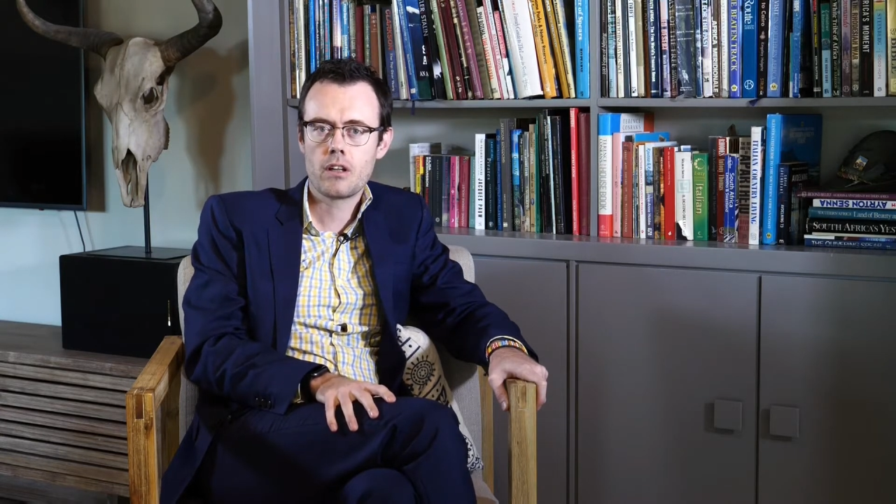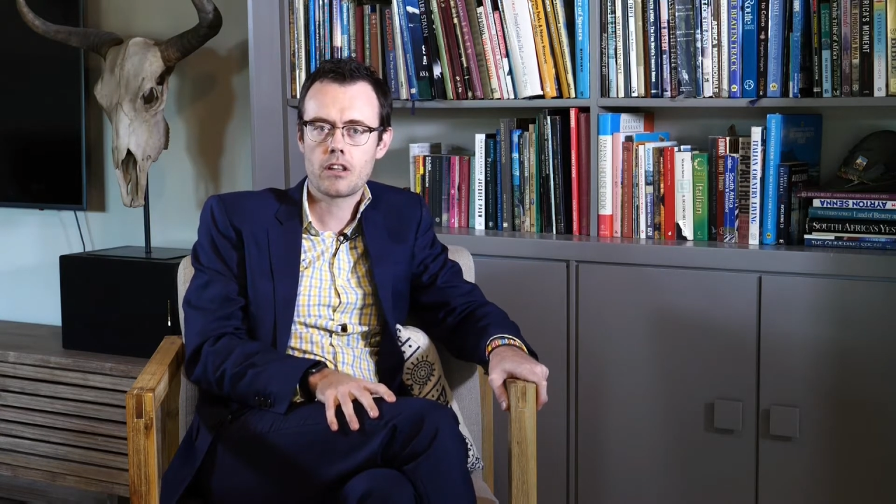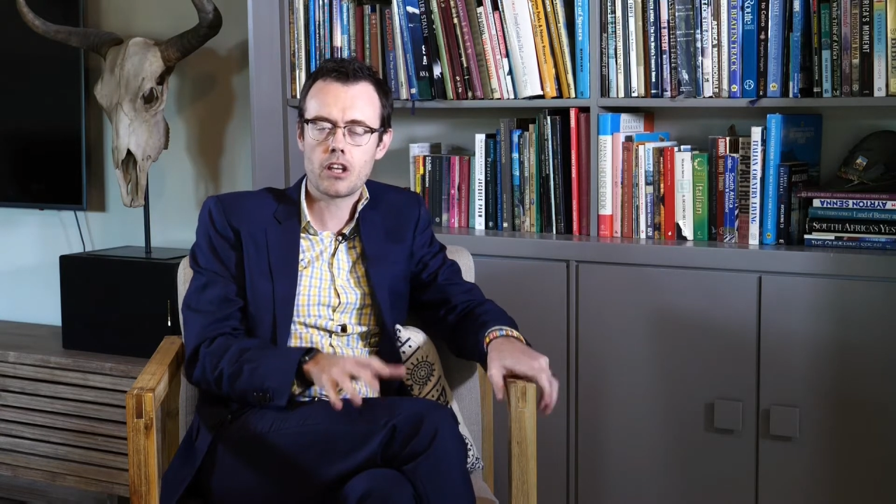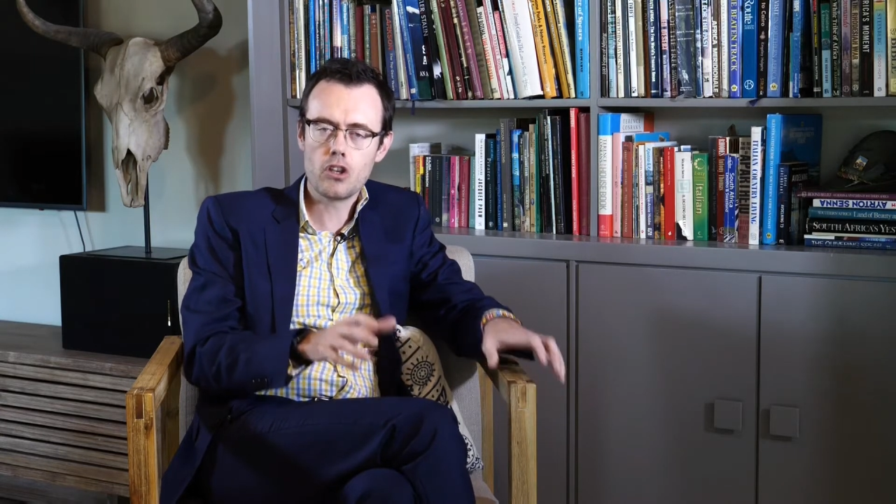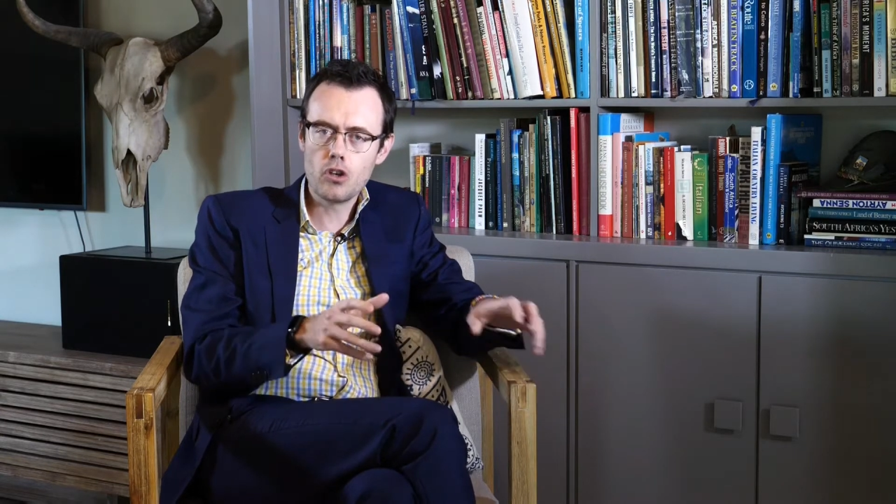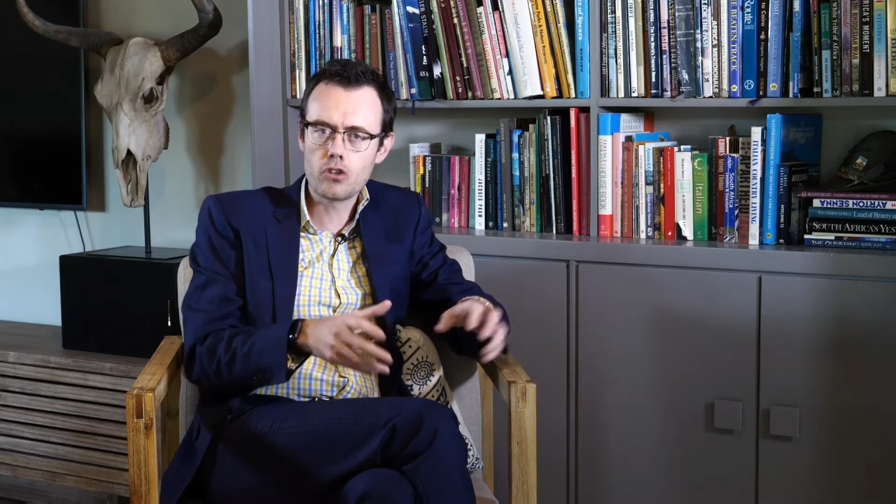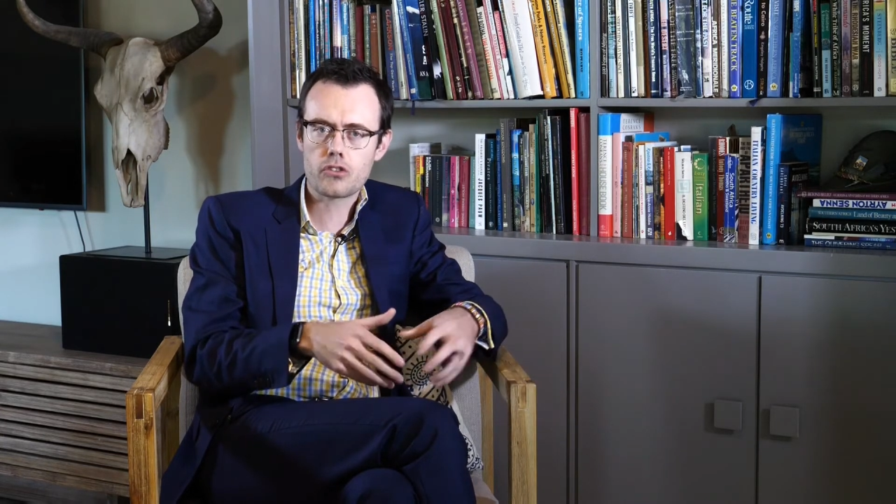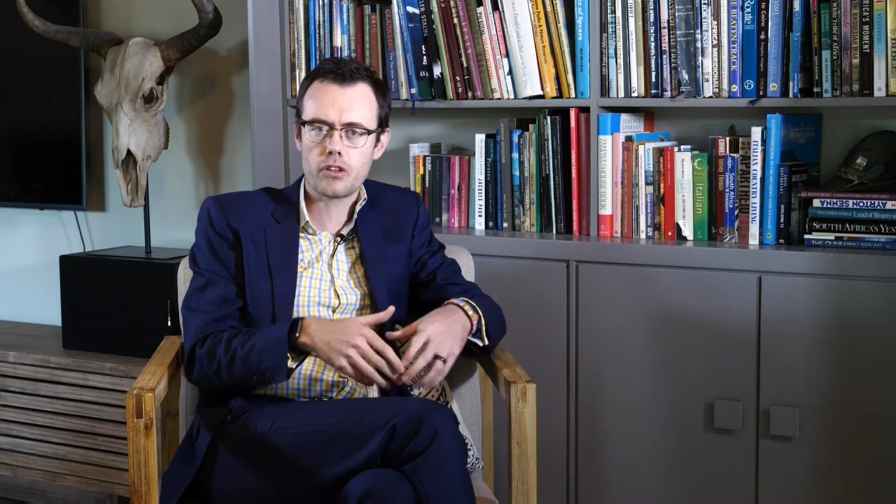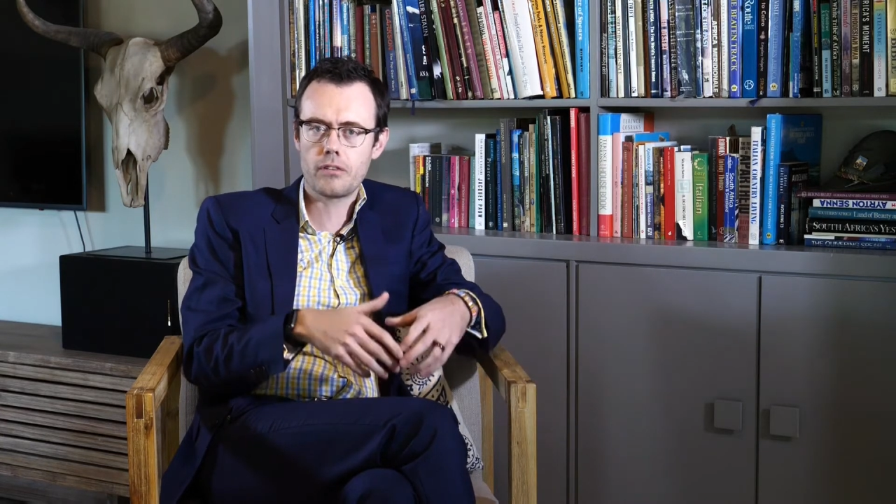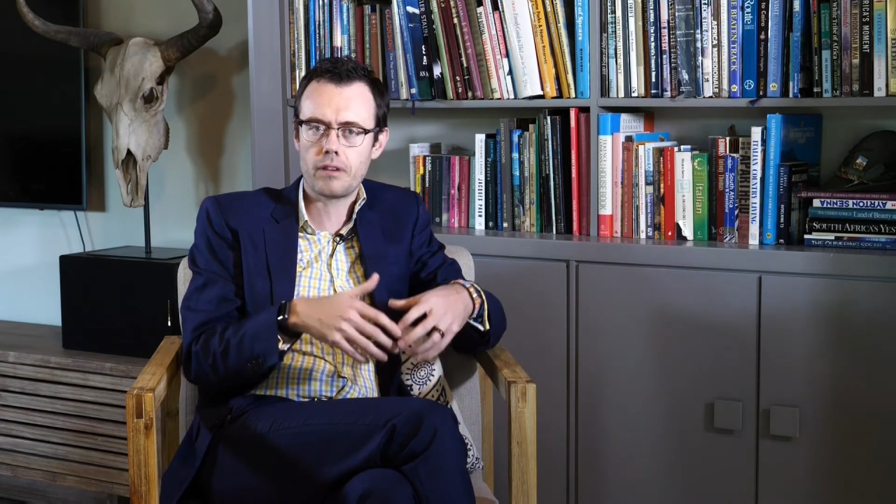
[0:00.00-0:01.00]
the use
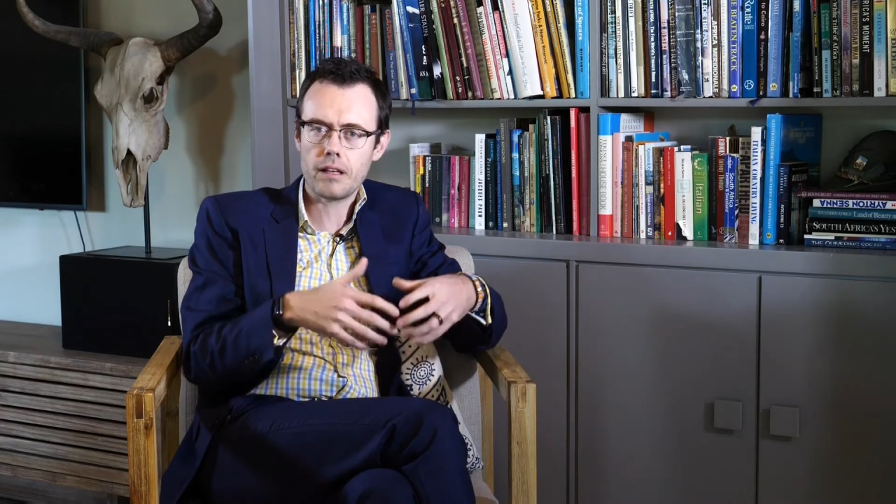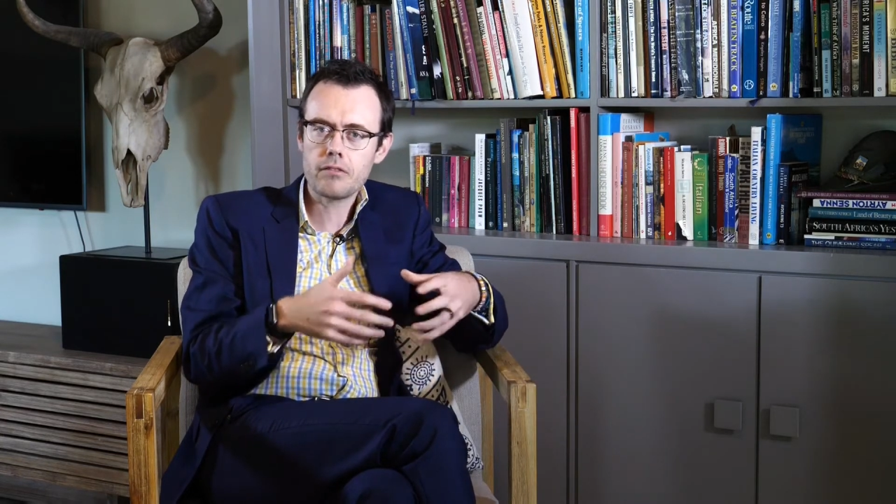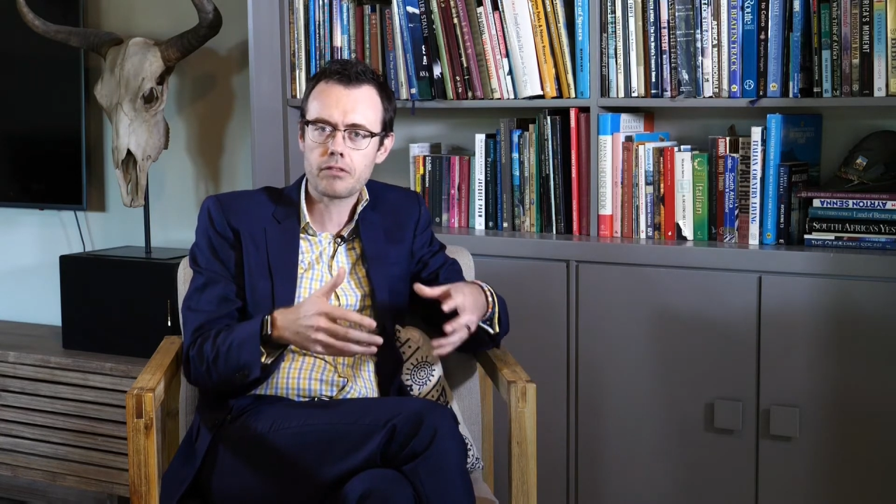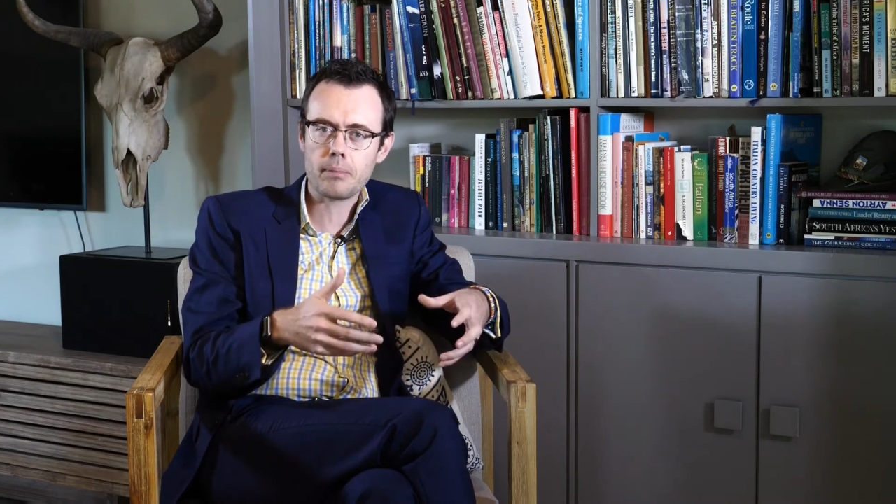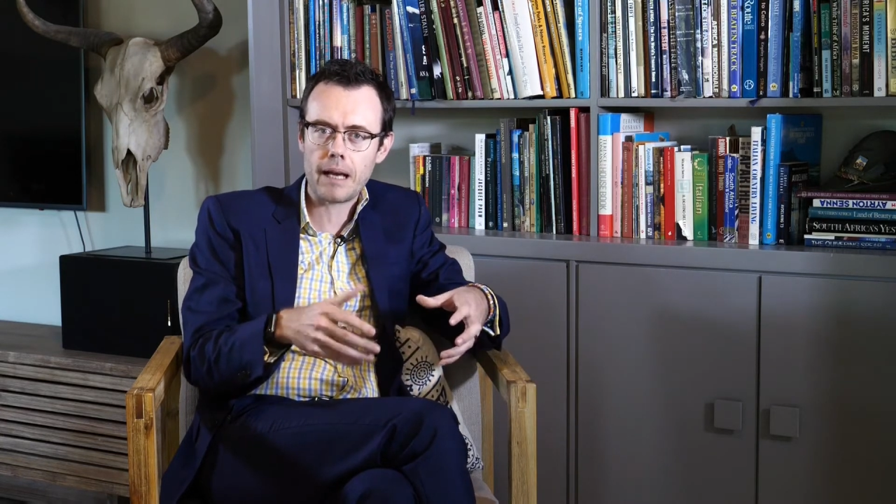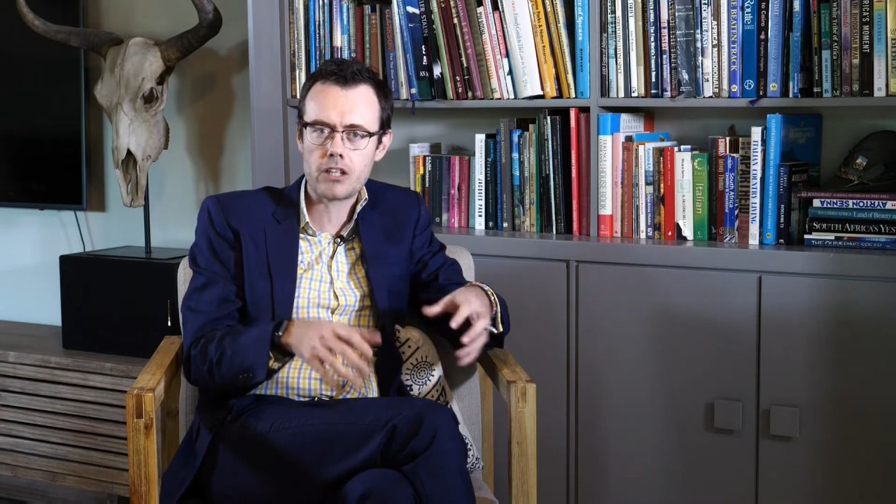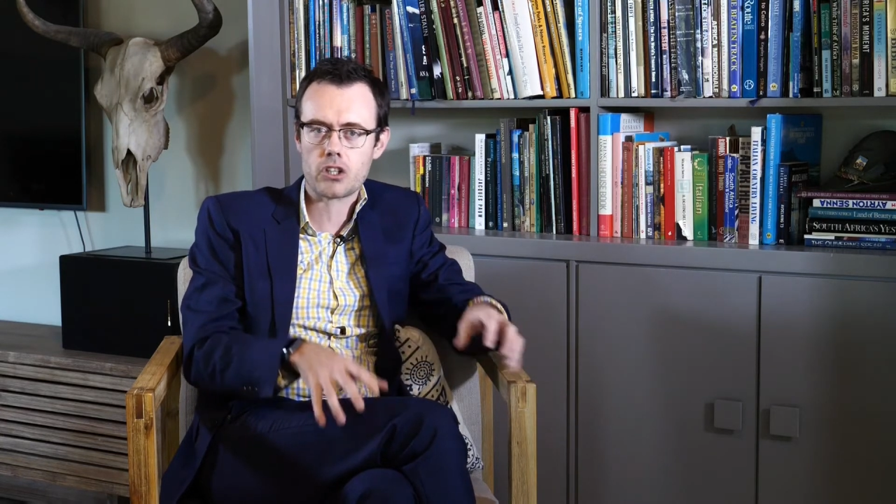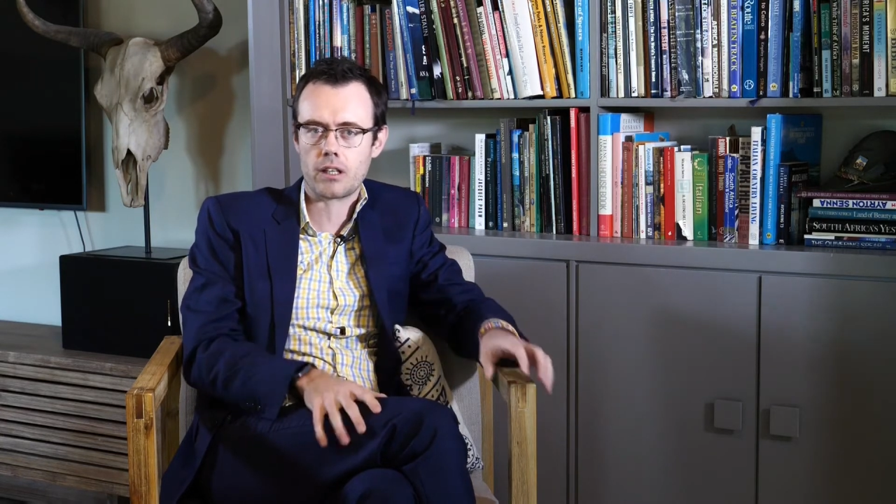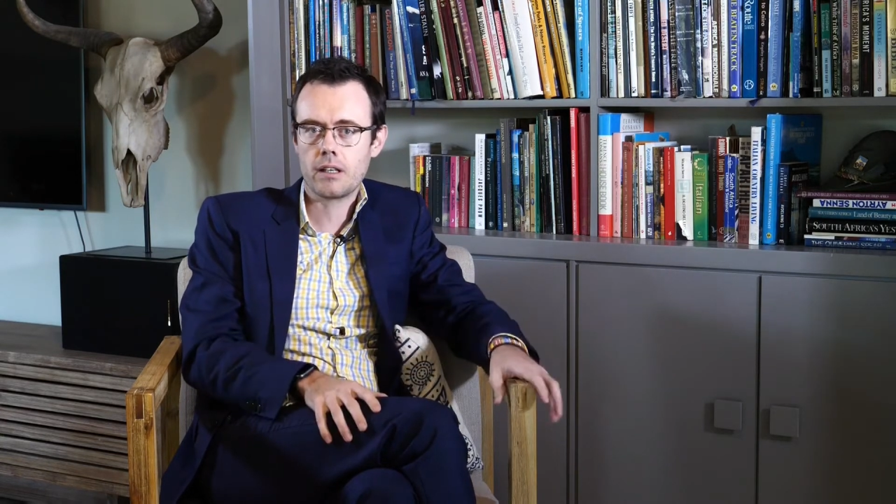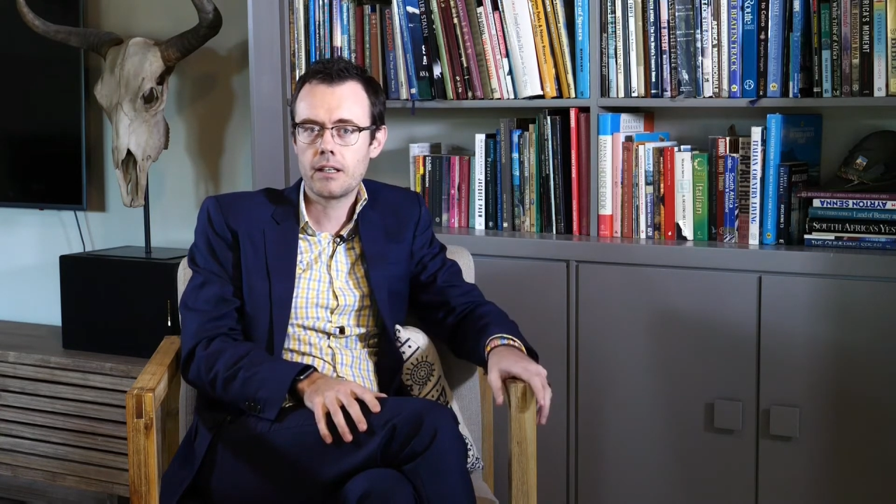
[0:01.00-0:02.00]
of information